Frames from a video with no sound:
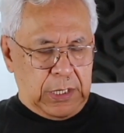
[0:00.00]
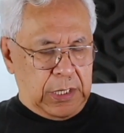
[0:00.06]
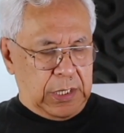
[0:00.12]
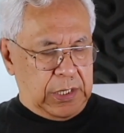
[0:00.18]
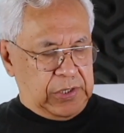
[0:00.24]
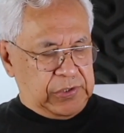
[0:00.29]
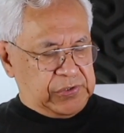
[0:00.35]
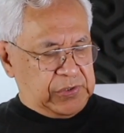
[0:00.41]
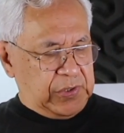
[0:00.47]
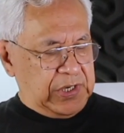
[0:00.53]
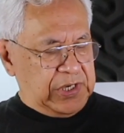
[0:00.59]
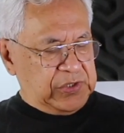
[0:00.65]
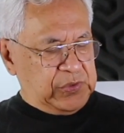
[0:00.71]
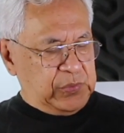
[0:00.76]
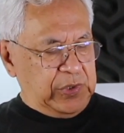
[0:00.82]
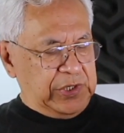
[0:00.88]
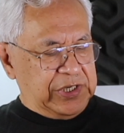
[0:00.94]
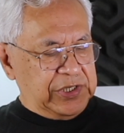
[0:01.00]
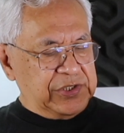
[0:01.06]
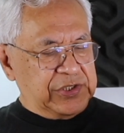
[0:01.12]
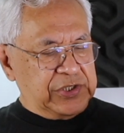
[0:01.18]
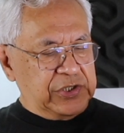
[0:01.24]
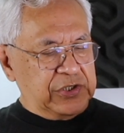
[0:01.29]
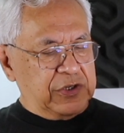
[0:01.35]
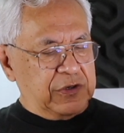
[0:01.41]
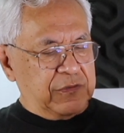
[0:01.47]
So as we
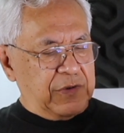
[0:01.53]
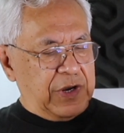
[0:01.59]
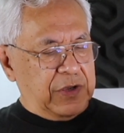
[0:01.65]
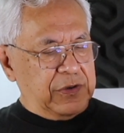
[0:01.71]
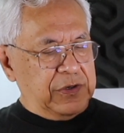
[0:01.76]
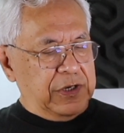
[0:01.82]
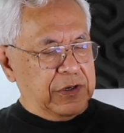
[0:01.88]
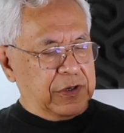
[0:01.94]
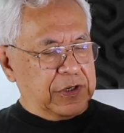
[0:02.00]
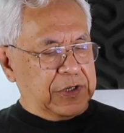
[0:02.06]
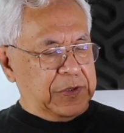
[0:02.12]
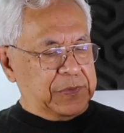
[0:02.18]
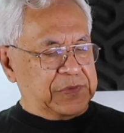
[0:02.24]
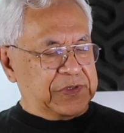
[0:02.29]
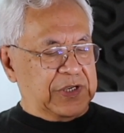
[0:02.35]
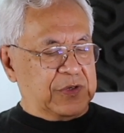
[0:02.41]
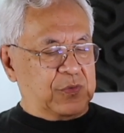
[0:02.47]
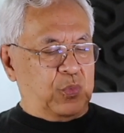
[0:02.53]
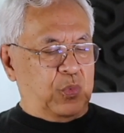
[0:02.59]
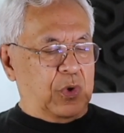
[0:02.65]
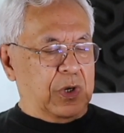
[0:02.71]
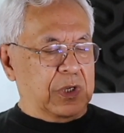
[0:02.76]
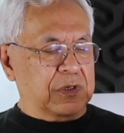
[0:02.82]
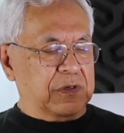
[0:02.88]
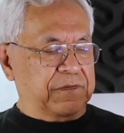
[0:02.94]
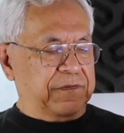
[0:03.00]
continue around, here comes that
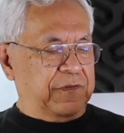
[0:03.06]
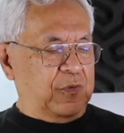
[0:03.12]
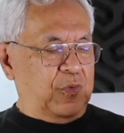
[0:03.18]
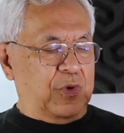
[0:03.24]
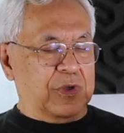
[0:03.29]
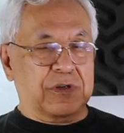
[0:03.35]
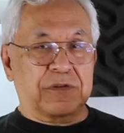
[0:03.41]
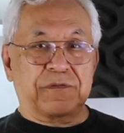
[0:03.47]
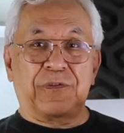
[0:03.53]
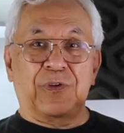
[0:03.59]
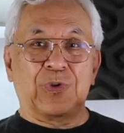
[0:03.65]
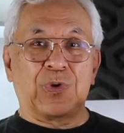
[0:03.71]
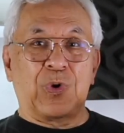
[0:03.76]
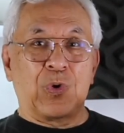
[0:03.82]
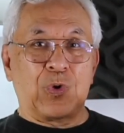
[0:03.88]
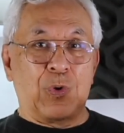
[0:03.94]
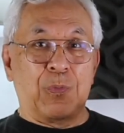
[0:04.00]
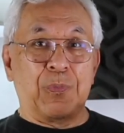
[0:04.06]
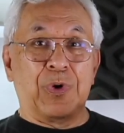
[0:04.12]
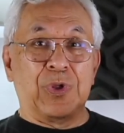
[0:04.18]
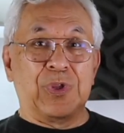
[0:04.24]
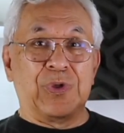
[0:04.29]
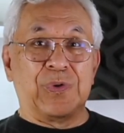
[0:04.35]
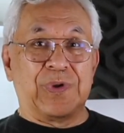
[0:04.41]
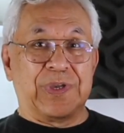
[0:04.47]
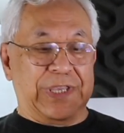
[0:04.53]
wonderful, wonderful
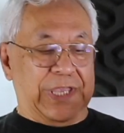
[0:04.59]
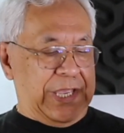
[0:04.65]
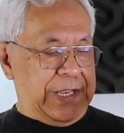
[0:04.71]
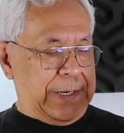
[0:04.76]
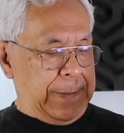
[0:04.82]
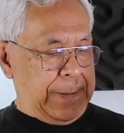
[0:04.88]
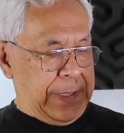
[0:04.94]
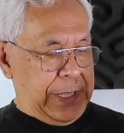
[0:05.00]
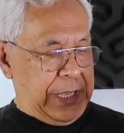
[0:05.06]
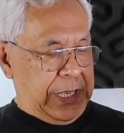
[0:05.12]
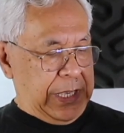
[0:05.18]
cocobolo again,